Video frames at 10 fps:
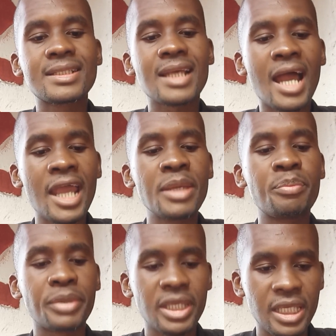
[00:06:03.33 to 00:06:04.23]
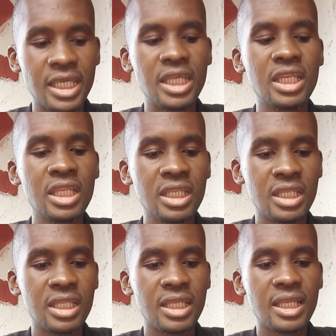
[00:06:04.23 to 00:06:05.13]
type in
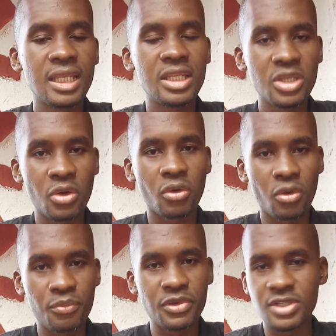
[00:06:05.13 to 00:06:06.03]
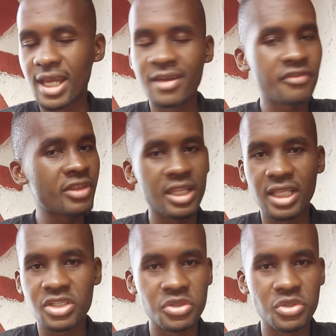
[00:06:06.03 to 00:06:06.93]
your computer everything
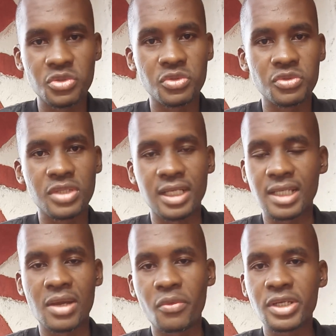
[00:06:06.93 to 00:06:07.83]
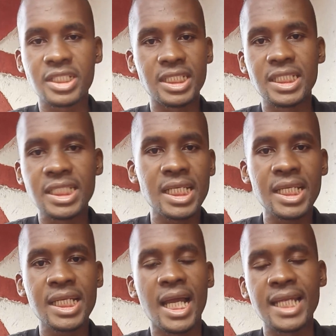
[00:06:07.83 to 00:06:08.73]
that you do, that I went
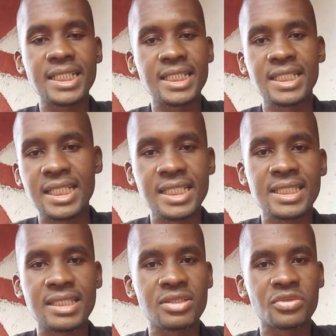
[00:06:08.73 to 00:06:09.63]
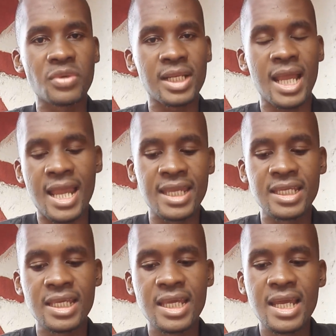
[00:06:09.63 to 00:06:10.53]
here, I did this is what
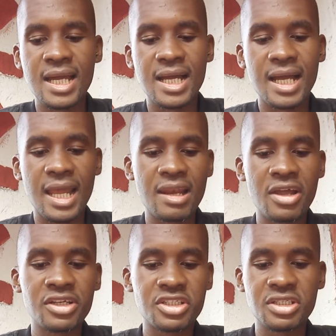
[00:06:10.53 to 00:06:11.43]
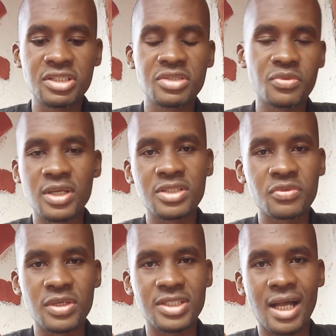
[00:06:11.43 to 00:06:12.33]
I learned, this is what
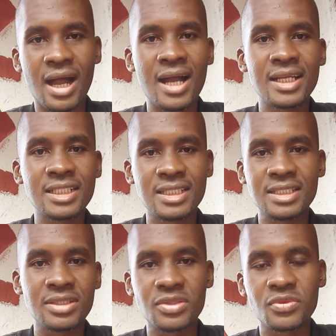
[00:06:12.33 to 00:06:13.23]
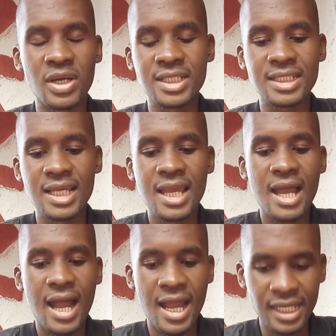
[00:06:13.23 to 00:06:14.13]
was hard, this is what
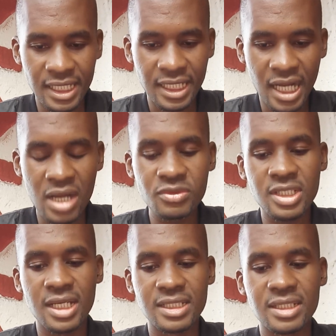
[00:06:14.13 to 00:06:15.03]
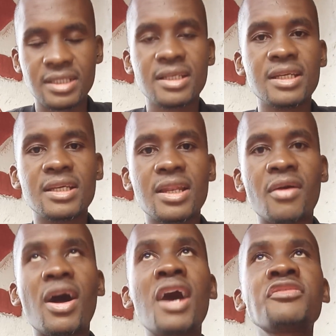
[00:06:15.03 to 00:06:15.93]
I encountered.
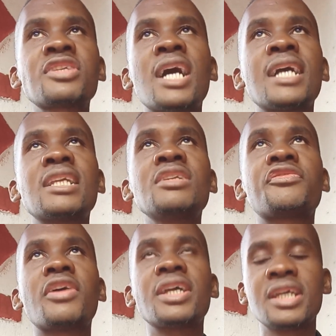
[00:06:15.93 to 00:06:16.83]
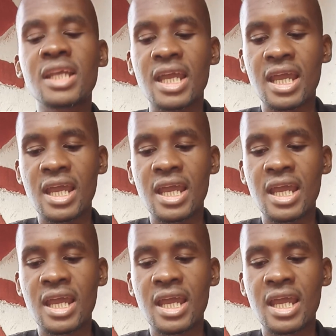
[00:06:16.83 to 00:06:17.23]
Now, after identifying